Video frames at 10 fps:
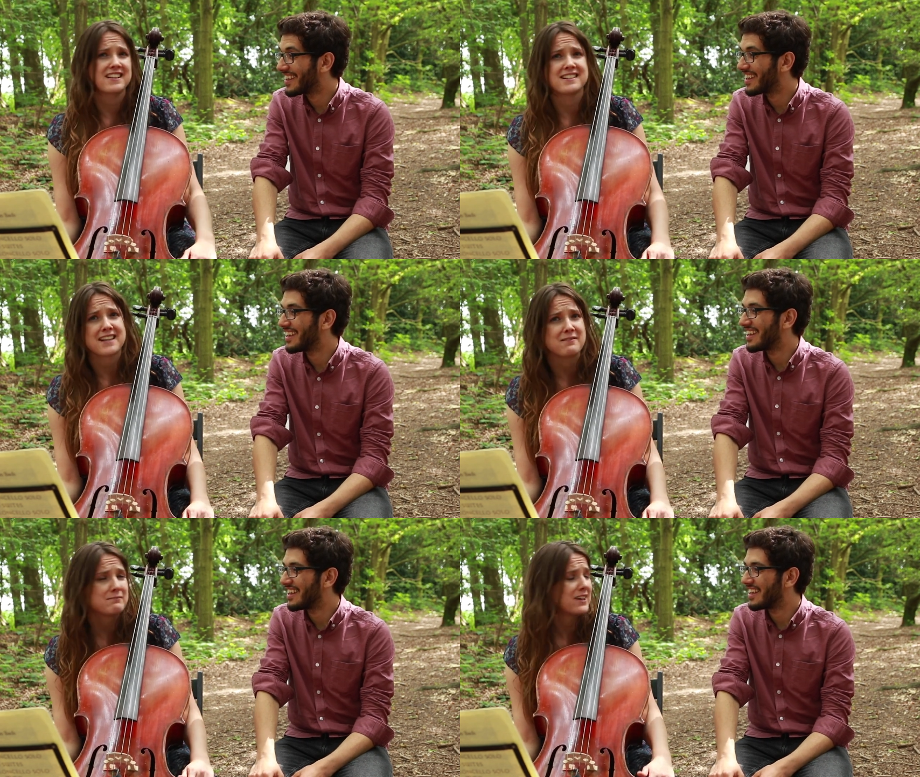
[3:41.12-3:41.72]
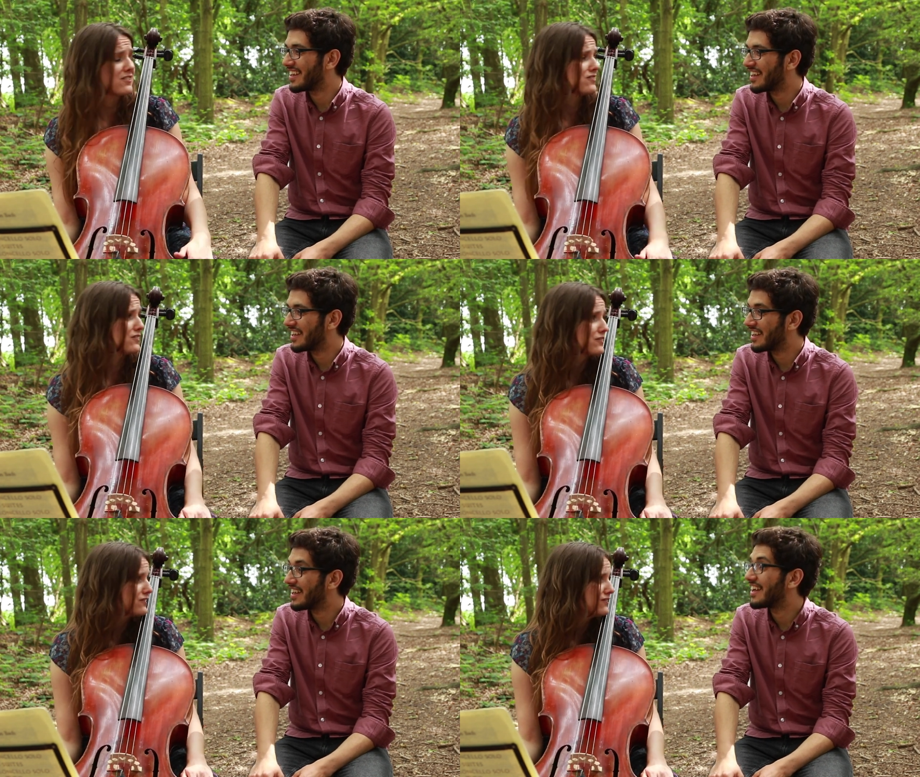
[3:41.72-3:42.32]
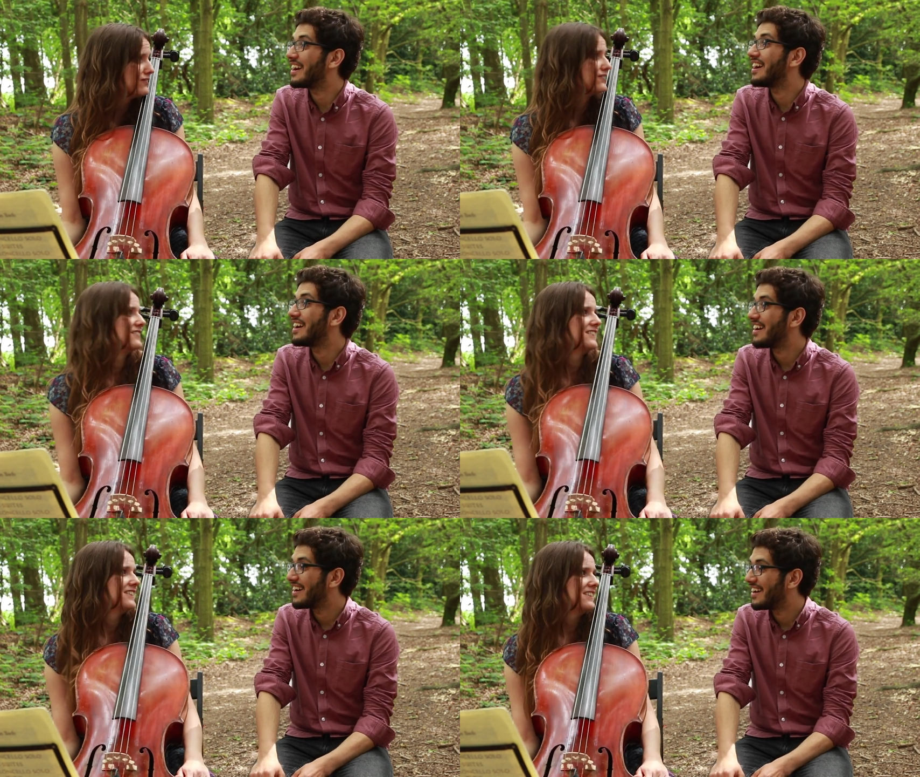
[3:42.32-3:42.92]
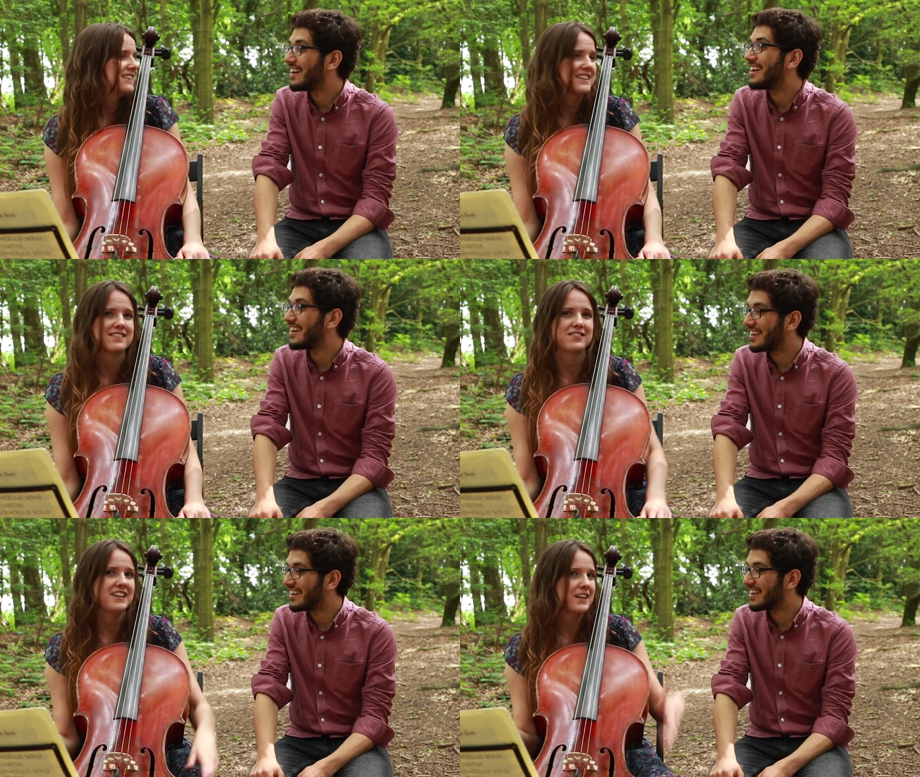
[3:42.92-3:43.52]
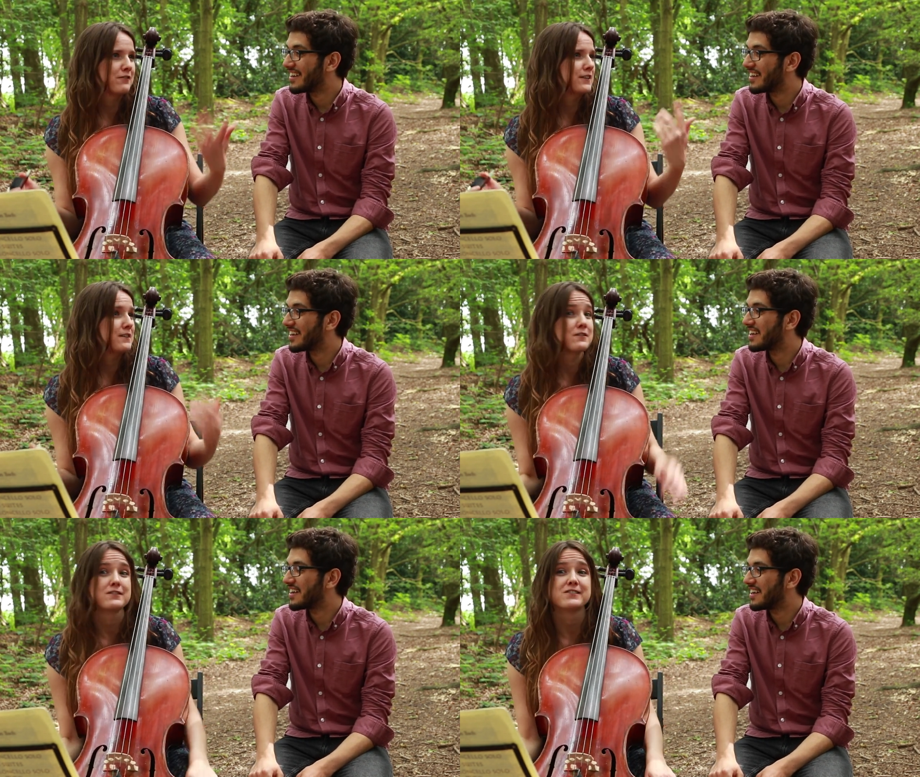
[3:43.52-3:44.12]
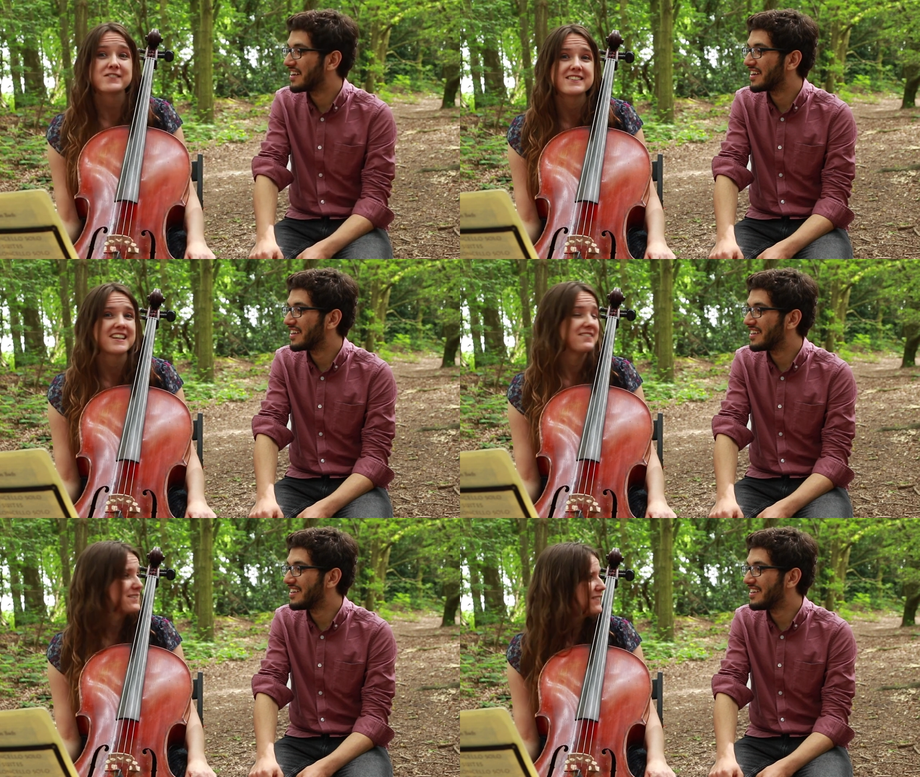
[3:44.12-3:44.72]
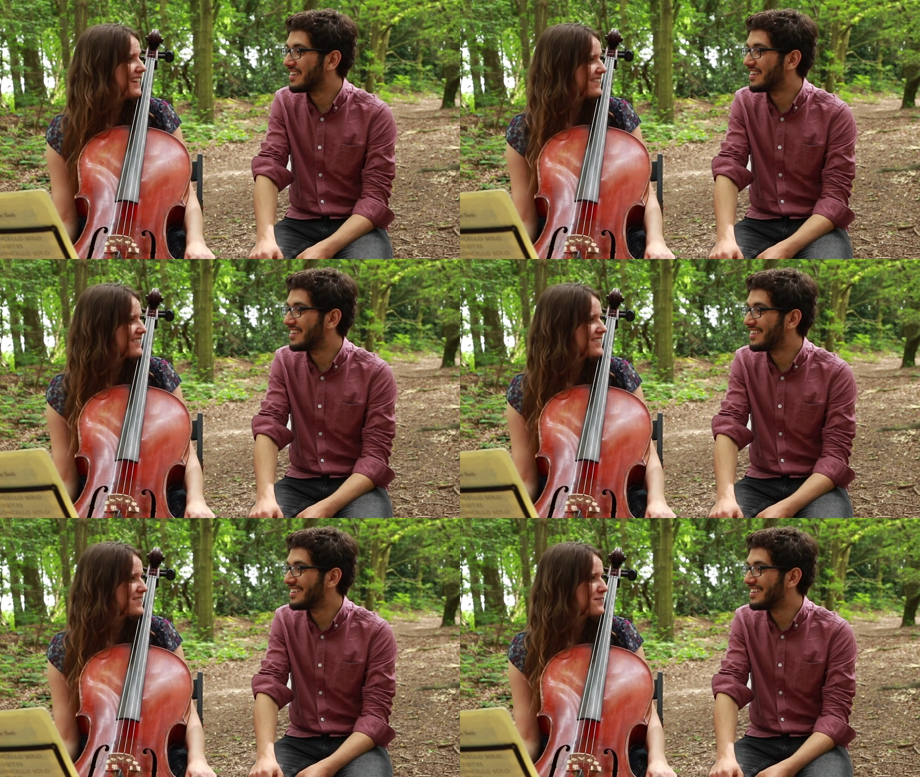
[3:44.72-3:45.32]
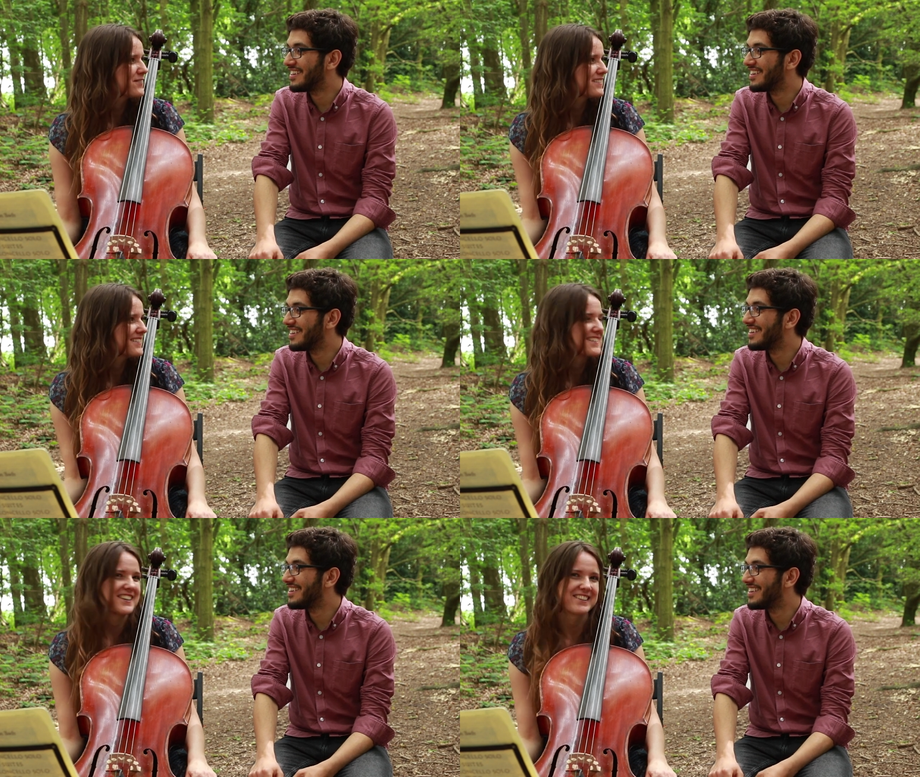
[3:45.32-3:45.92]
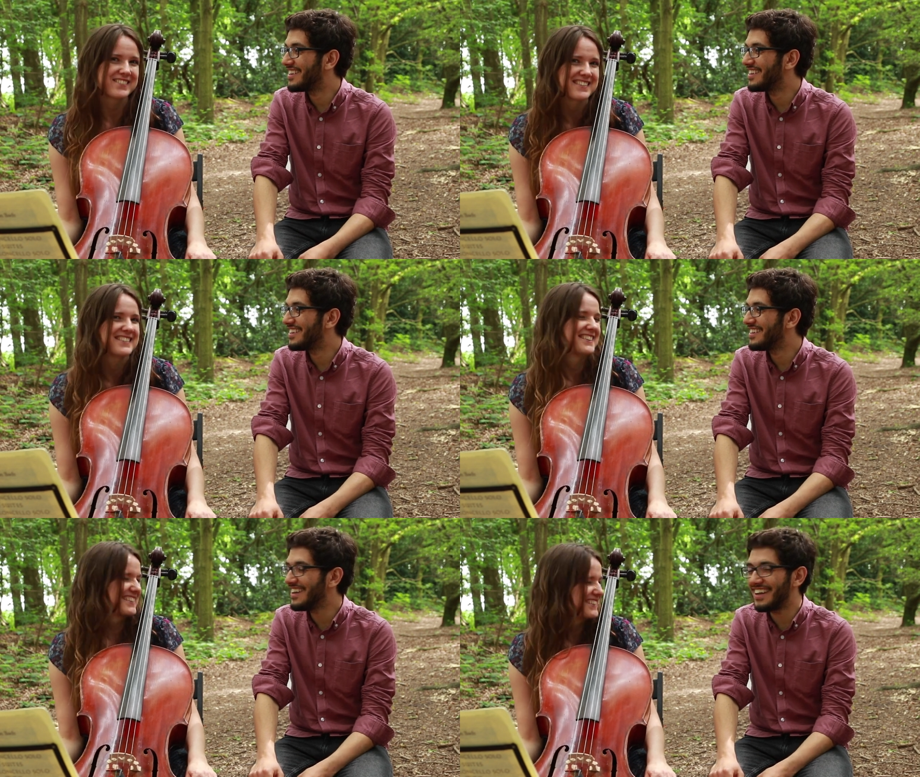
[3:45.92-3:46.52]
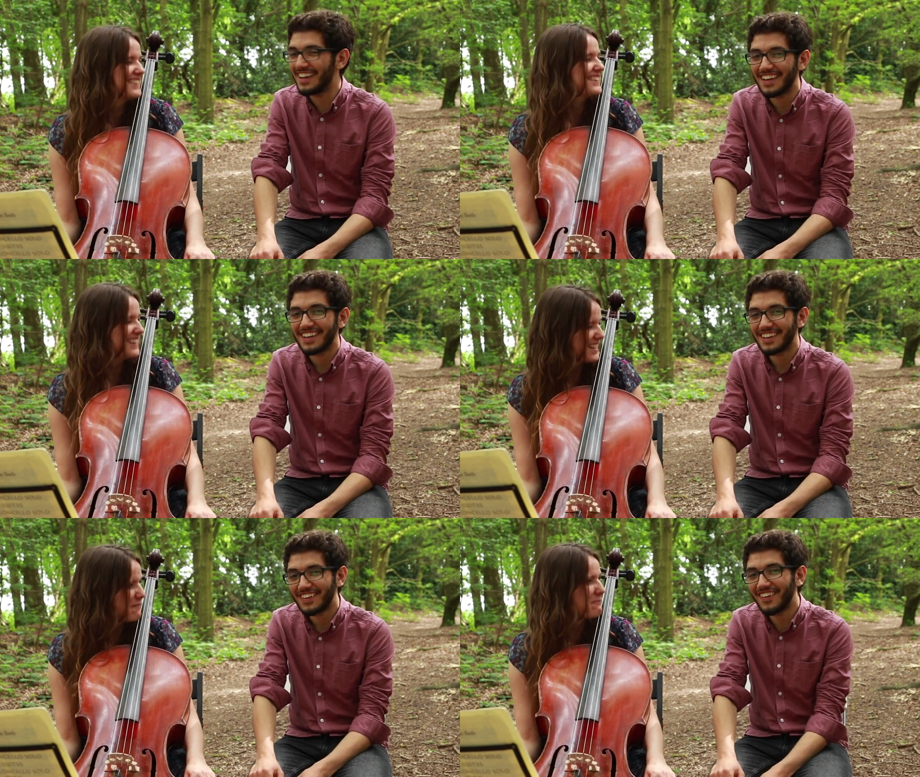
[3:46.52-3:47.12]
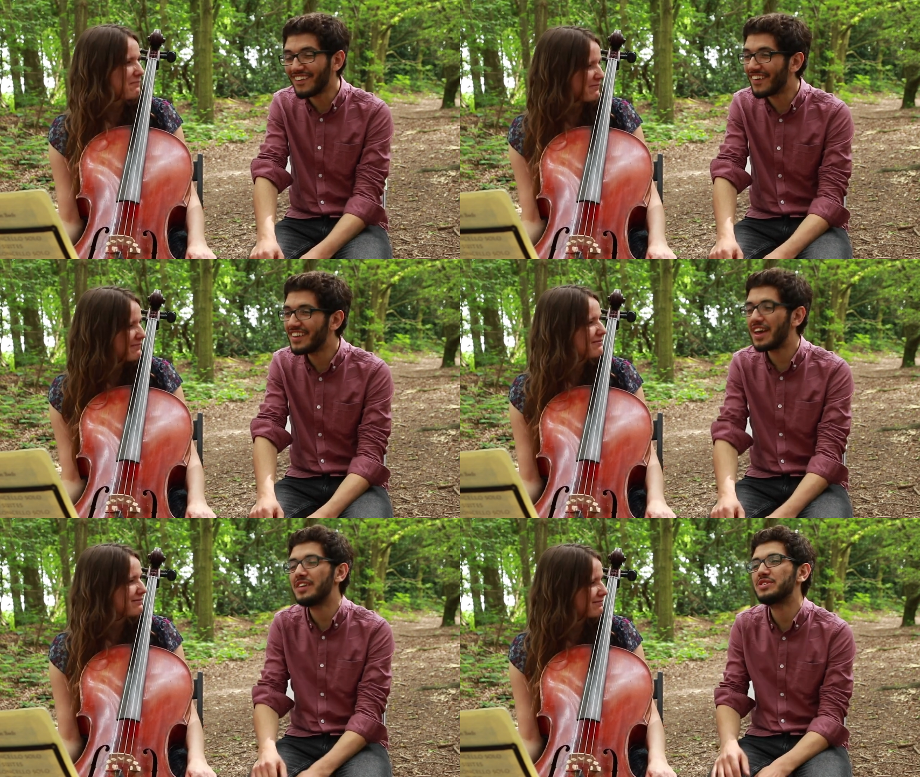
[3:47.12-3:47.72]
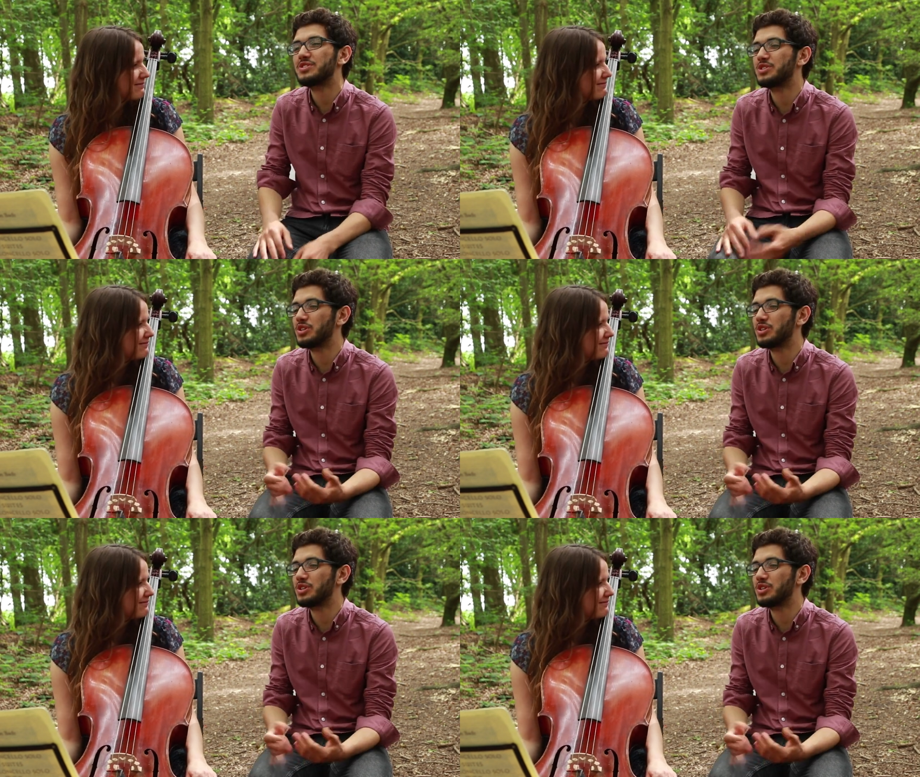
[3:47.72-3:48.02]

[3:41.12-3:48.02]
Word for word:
Speaker 1: like samba, choro. Ah. It's really a free for all, so we play lots of different styles. Yeah, yeah.
Speaker 2: cool. And and